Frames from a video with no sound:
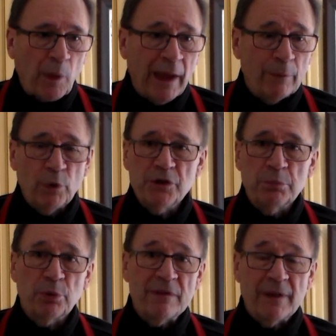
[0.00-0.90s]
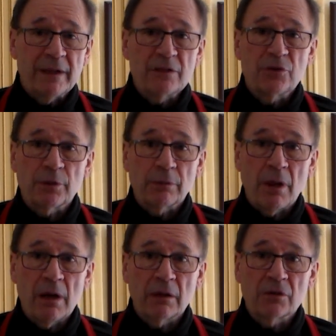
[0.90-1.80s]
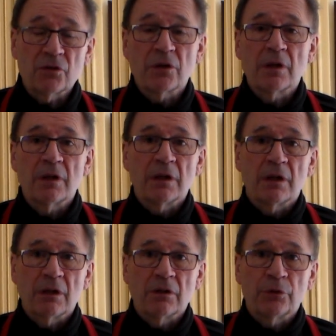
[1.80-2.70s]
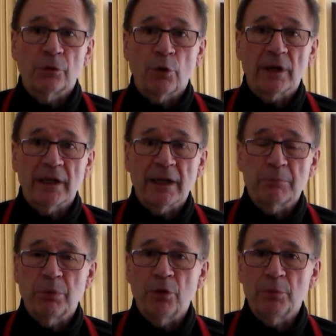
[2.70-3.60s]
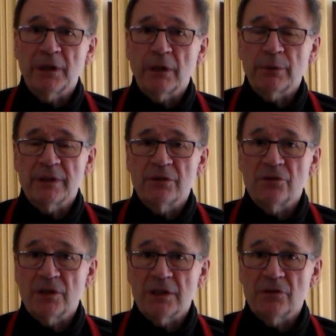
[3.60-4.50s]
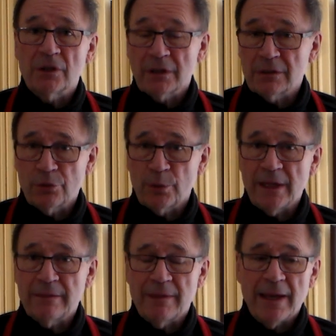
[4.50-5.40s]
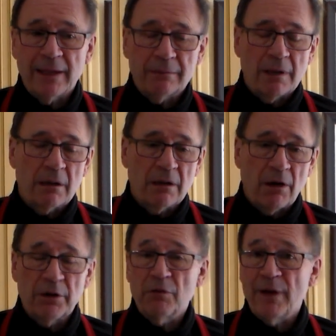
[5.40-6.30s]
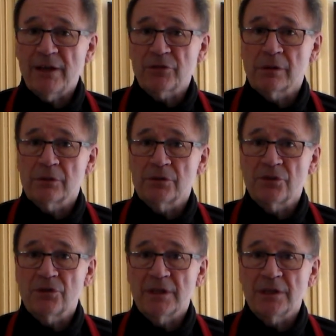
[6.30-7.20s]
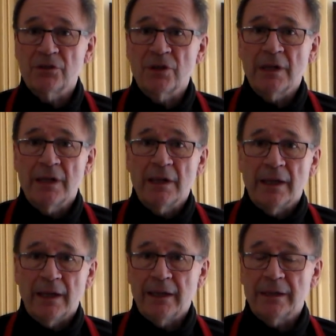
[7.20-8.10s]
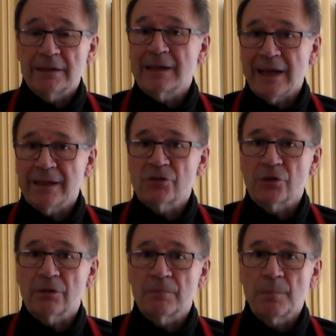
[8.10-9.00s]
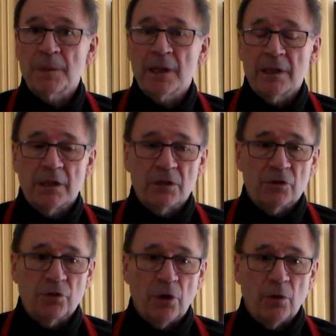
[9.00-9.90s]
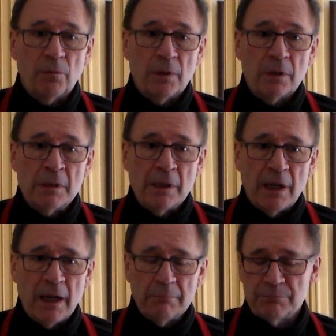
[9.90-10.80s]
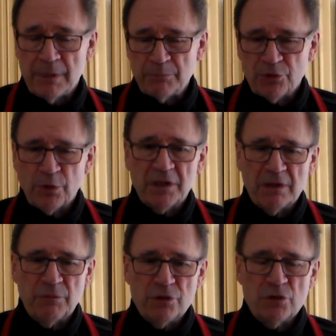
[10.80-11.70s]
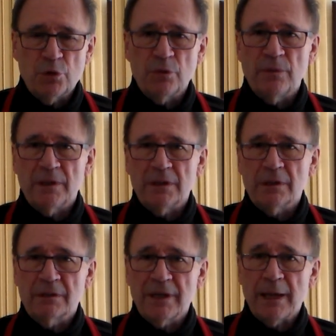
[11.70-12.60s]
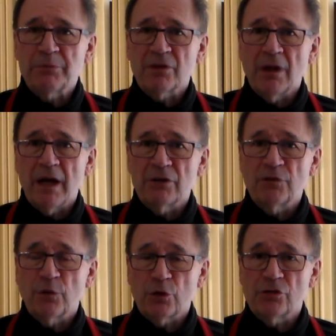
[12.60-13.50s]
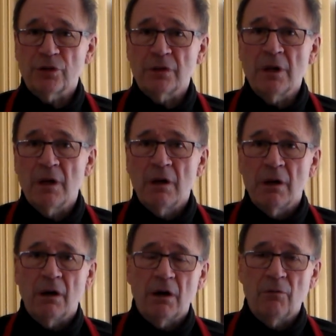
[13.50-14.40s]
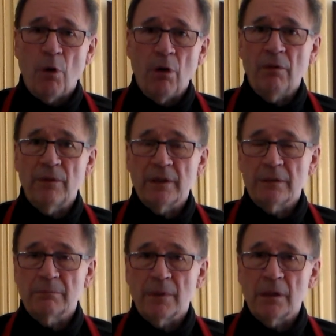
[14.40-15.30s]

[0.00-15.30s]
And when you breathe that into your lungs, you're looking at pulmonary disease. It can create that, cardiovascular disease, and cancer. So I'm sort of giving you the capsulized version of all the